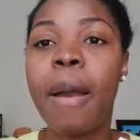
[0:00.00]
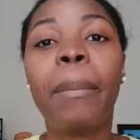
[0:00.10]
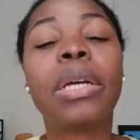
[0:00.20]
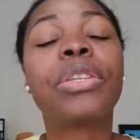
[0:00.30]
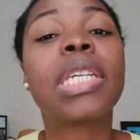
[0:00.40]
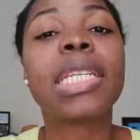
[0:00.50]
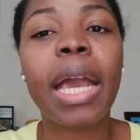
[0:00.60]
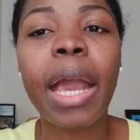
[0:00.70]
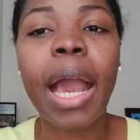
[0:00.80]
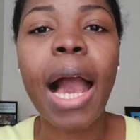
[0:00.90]
But
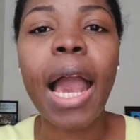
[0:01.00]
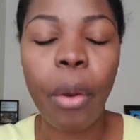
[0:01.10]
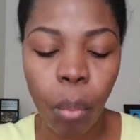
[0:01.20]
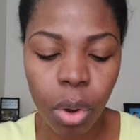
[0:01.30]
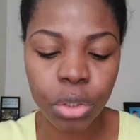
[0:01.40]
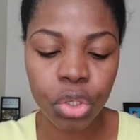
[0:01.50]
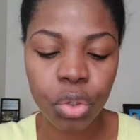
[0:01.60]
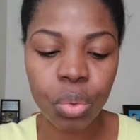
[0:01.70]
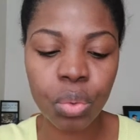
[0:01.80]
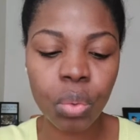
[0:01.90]
today I want
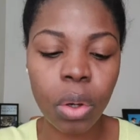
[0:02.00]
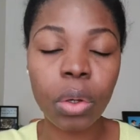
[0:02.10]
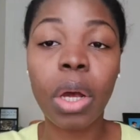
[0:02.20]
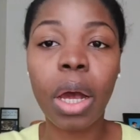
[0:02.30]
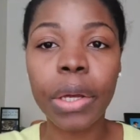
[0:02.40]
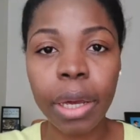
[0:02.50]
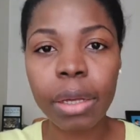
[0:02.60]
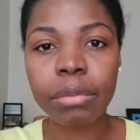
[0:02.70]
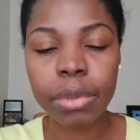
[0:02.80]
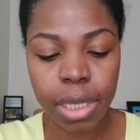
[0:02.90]
to
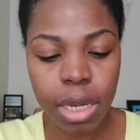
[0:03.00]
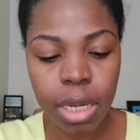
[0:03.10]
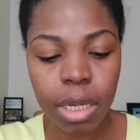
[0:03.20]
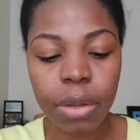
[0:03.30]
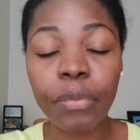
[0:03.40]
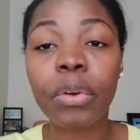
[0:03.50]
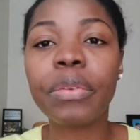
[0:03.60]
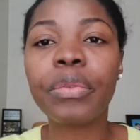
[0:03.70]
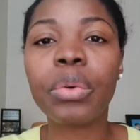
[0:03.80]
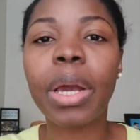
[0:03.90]
again take it in
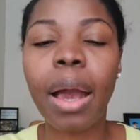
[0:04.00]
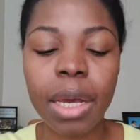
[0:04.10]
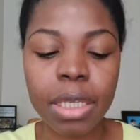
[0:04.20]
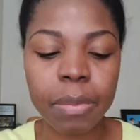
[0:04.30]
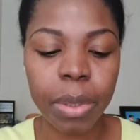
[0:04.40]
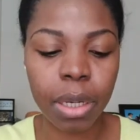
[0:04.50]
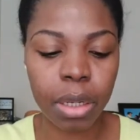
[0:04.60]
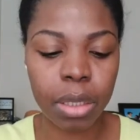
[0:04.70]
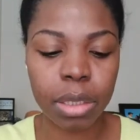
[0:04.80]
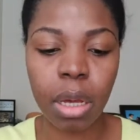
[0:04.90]
front of you guys
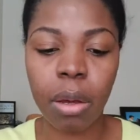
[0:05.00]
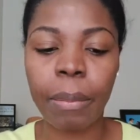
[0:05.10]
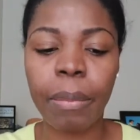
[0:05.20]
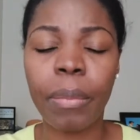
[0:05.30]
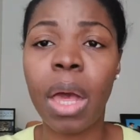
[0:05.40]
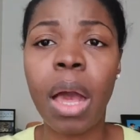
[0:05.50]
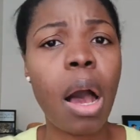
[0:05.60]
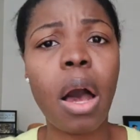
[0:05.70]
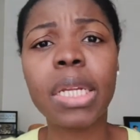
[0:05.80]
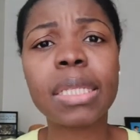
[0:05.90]
because
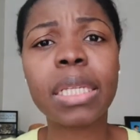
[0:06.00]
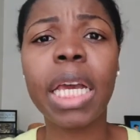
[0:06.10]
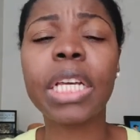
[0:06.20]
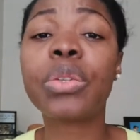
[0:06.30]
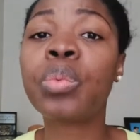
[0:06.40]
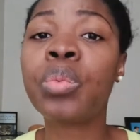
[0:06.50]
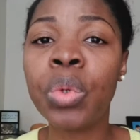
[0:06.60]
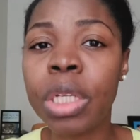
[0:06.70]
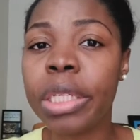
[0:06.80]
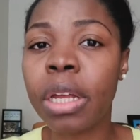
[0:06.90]
honestly it's
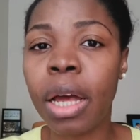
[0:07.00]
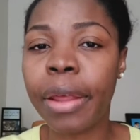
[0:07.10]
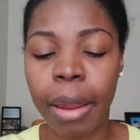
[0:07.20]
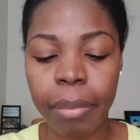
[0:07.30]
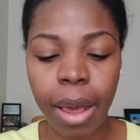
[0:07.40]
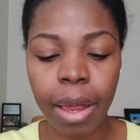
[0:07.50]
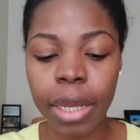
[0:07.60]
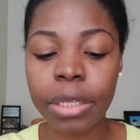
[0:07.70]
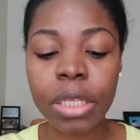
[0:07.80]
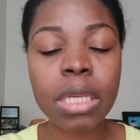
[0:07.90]
really not that bad.
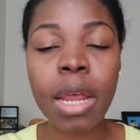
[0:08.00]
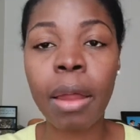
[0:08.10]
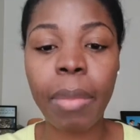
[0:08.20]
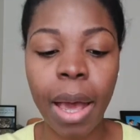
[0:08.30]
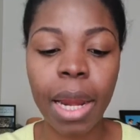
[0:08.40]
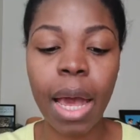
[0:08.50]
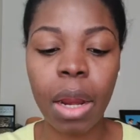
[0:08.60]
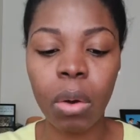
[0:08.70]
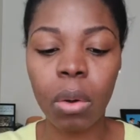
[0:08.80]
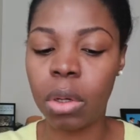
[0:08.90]
It's not bad
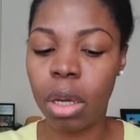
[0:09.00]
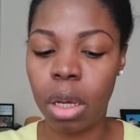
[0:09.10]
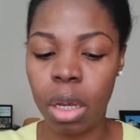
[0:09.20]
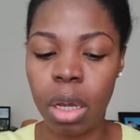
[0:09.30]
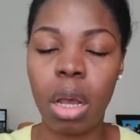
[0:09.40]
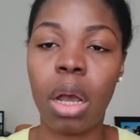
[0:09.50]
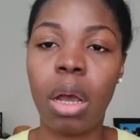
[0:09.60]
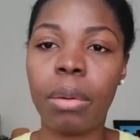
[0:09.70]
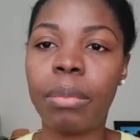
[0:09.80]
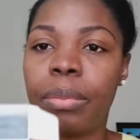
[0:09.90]
at all.
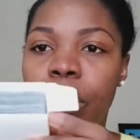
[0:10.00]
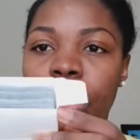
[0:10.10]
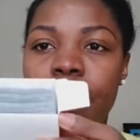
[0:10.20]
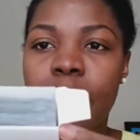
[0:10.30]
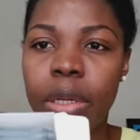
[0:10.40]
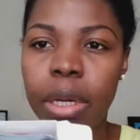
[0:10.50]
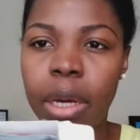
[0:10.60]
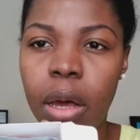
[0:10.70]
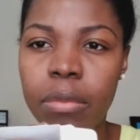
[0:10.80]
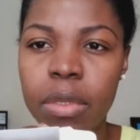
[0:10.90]
You can see
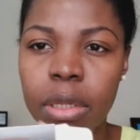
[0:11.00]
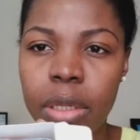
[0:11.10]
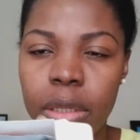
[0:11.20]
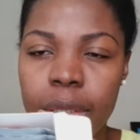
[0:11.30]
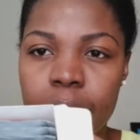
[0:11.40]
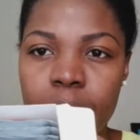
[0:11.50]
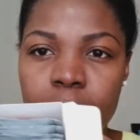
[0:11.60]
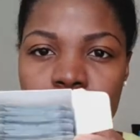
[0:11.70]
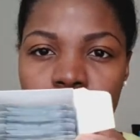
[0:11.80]
it comes in 6